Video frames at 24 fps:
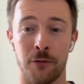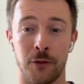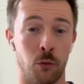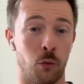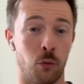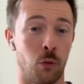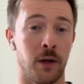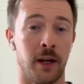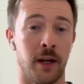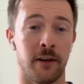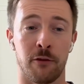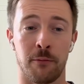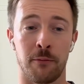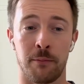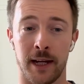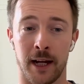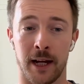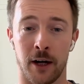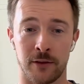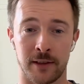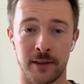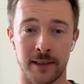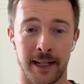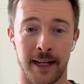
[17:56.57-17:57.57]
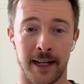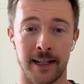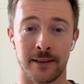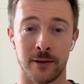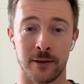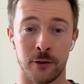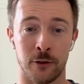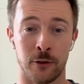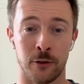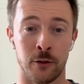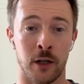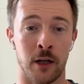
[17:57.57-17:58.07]
that will never be able to get
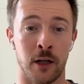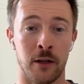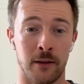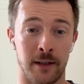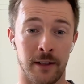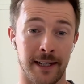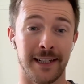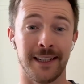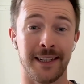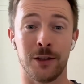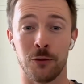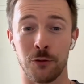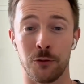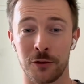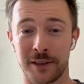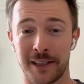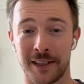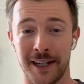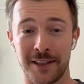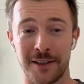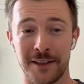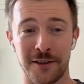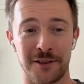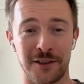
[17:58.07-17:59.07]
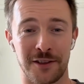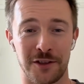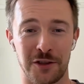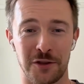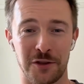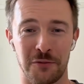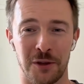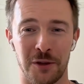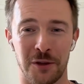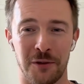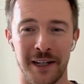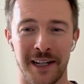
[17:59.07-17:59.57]
to eagle status, as
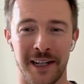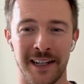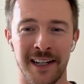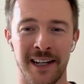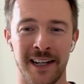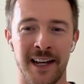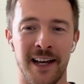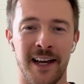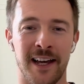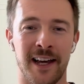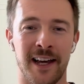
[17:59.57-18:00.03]
you will here.